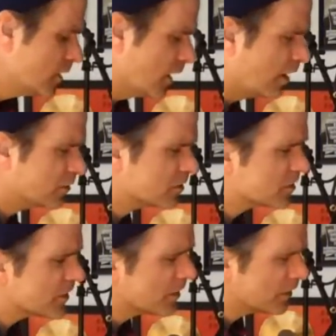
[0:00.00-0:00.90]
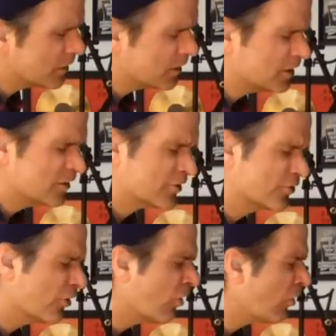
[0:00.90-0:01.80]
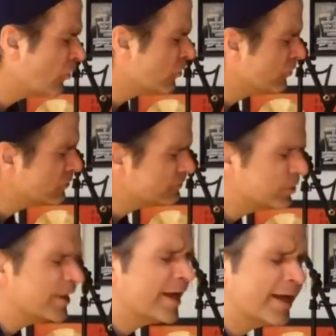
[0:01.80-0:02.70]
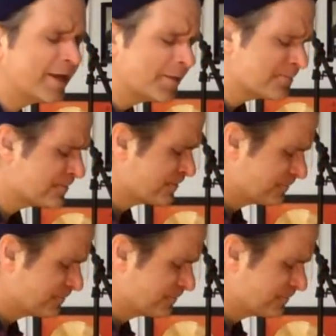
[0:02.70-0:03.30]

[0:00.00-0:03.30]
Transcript: I'll take all the blame.